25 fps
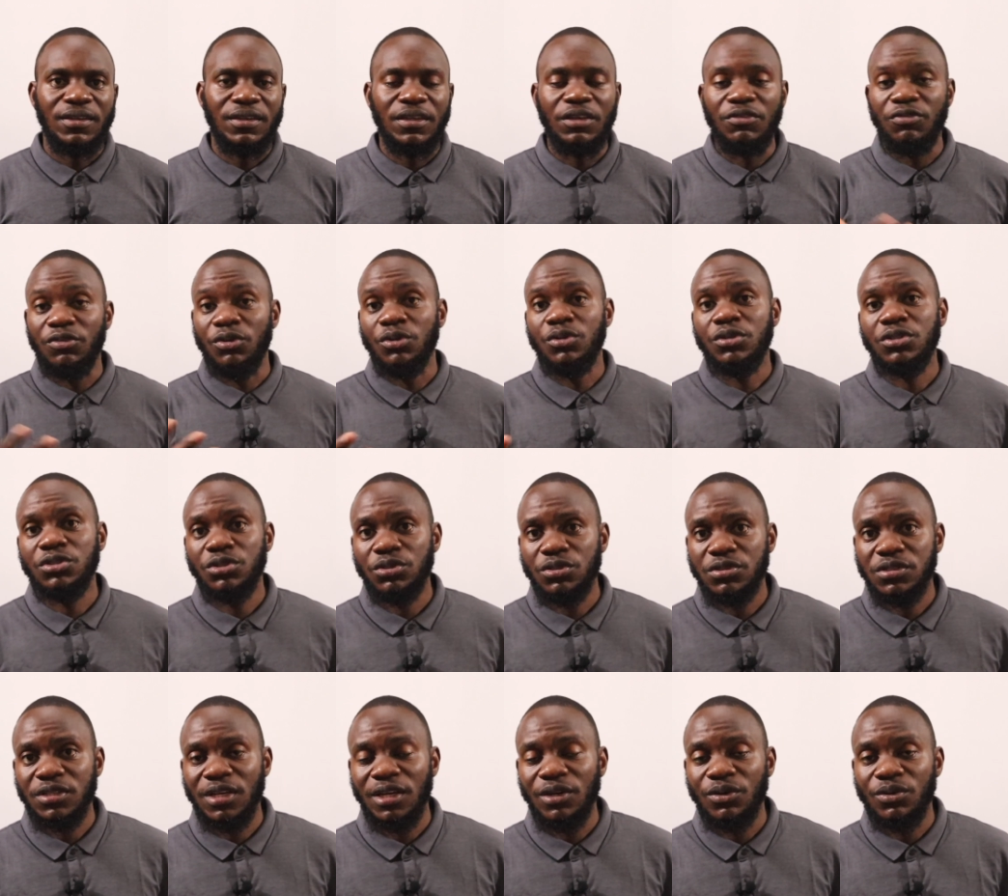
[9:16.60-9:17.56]
If your
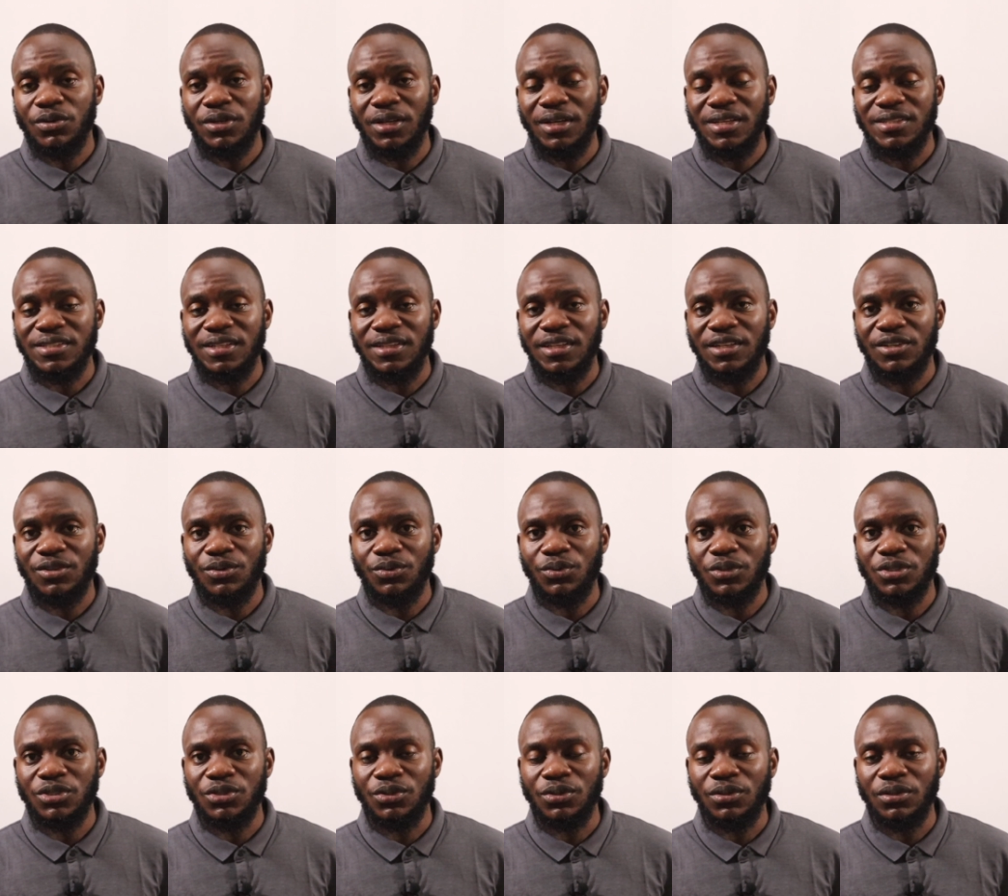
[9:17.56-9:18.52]
nutritionist cannot answer that
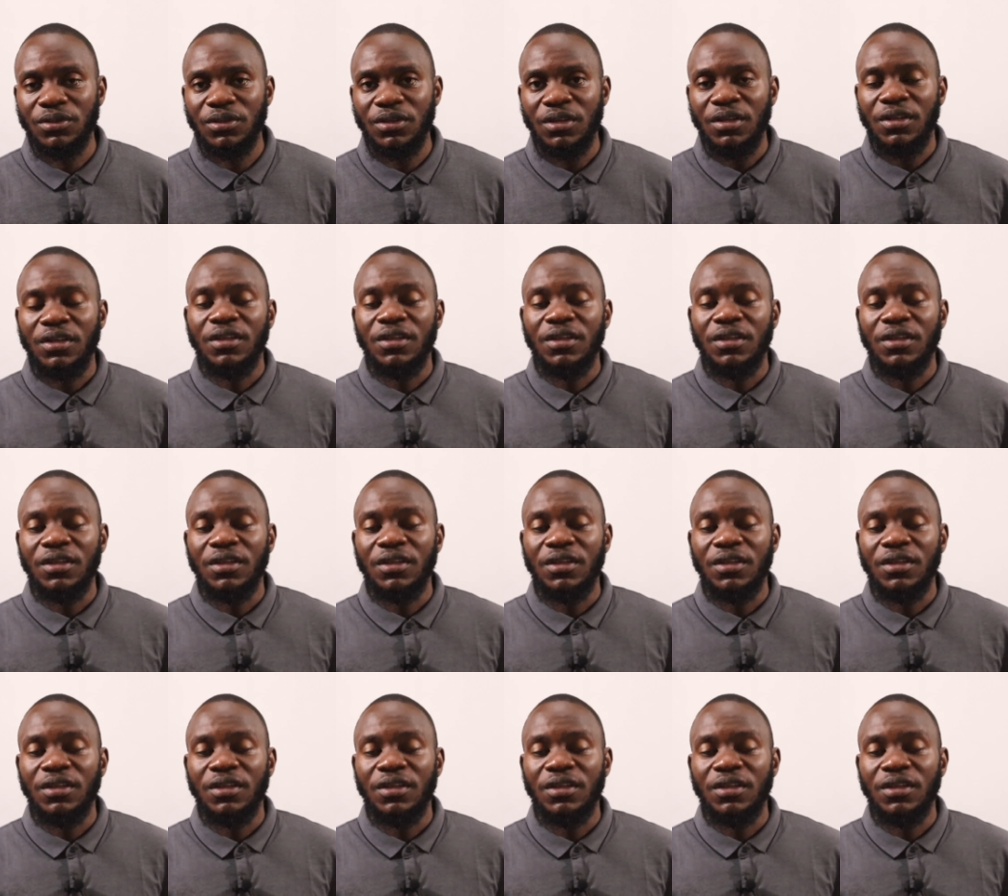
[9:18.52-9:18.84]
question,